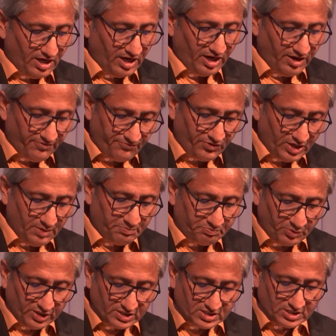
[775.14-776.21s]
every
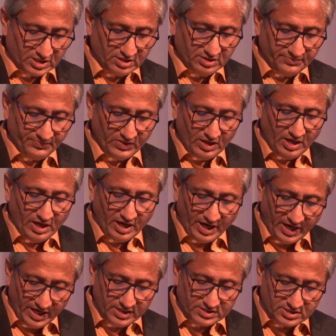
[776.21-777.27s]
person
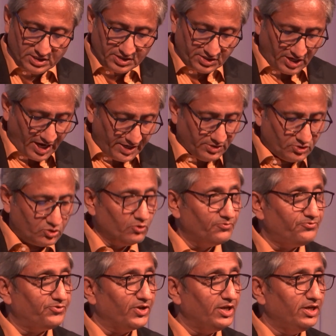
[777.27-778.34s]
has the right to
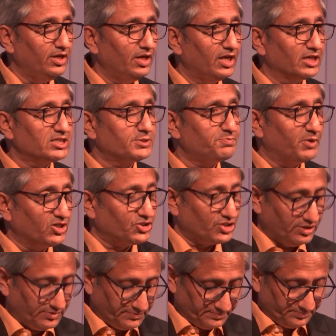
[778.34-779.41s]
free
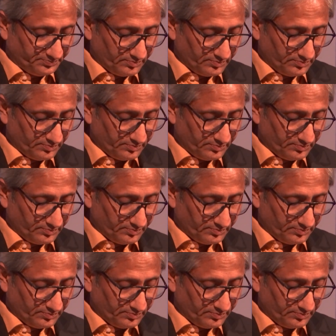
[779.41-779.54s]
expression.